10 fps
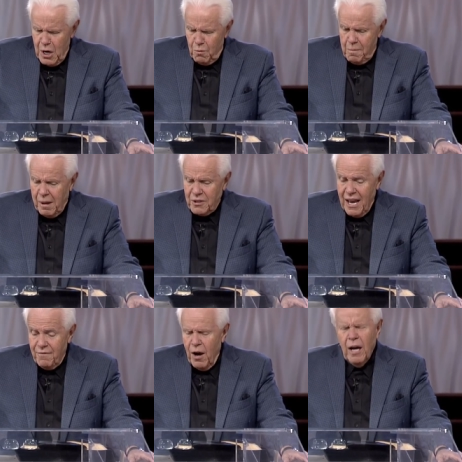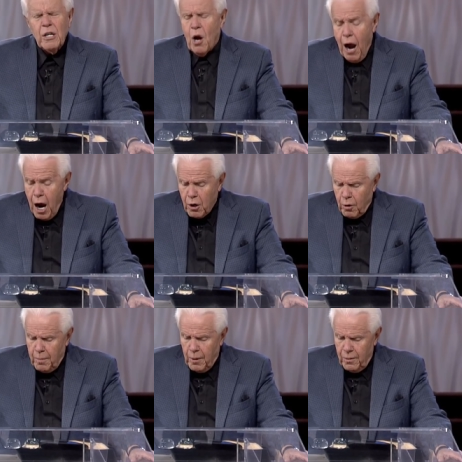We must have
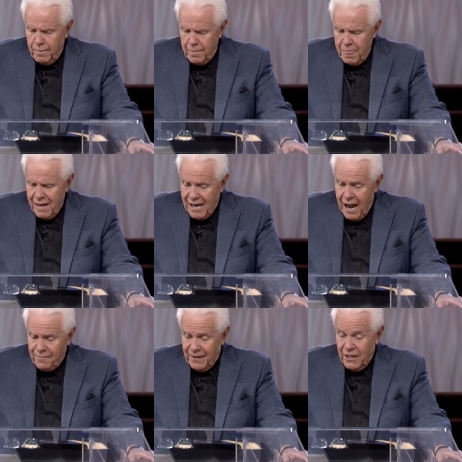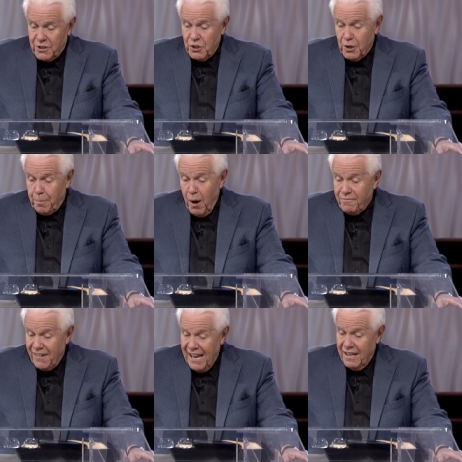unconquerable confidence and superb
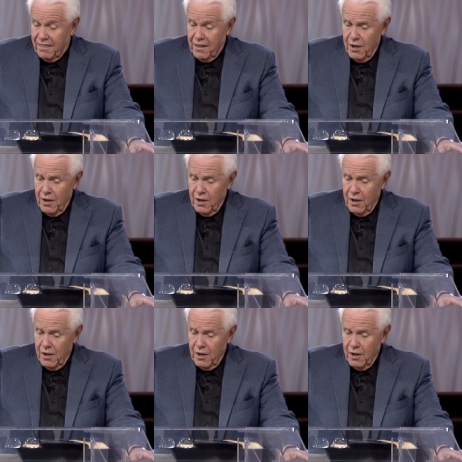faith,